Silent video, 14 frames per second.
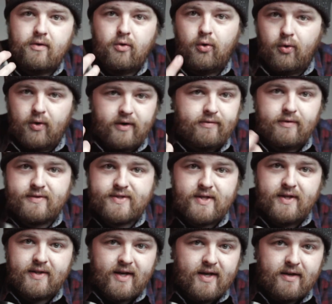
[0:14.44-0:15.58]
or if you've
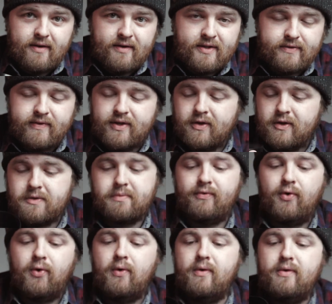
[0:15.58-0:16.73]
seen any of these videos
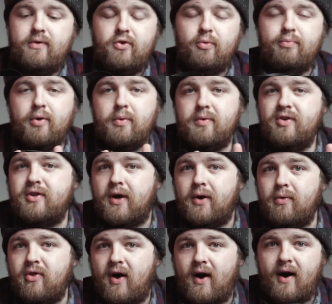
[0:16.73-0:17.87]
before, you'll probably know
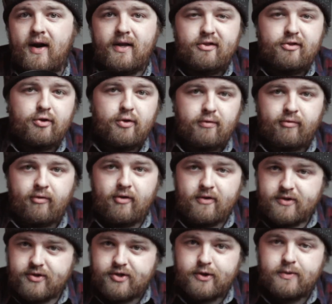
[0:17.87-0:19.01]
that I love
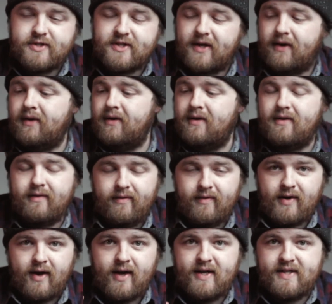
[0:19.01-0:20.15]
shooting
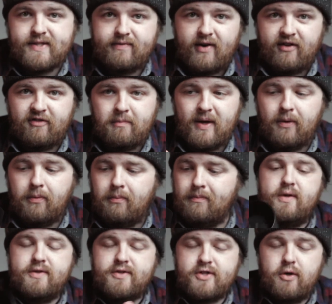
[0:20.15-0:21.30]
at 85mm.
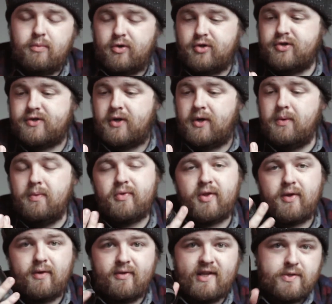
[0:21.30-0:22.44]
So much so
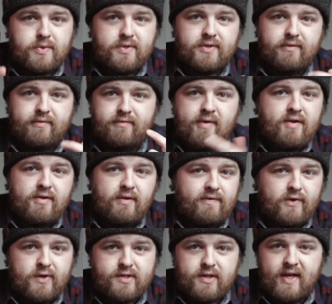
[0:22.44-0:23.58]
that this was the very
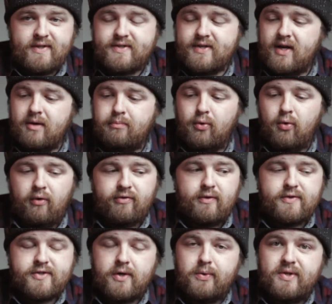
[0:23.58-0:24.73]
first lens that I bought for the
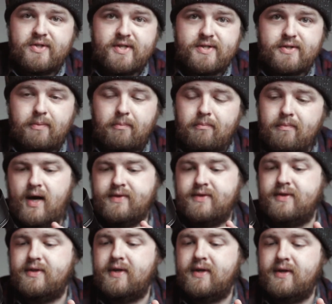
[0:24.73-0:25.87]
Sony system, and
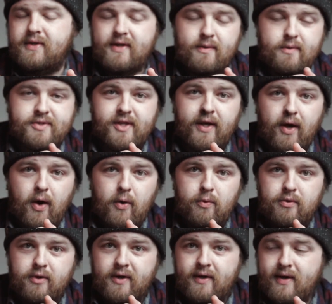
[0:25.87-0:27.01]
indeed it was the
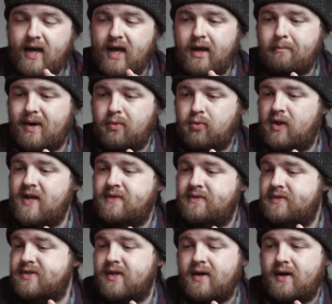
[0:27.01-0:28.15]
only E-mount
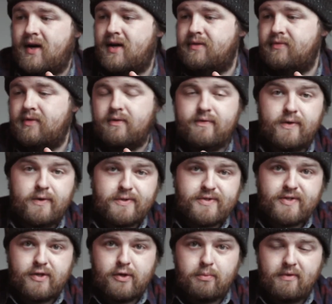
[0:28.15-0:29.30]
lens that I had for the first
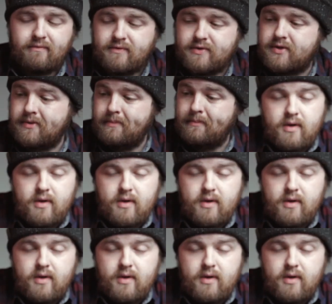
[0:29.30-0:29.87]
2 months.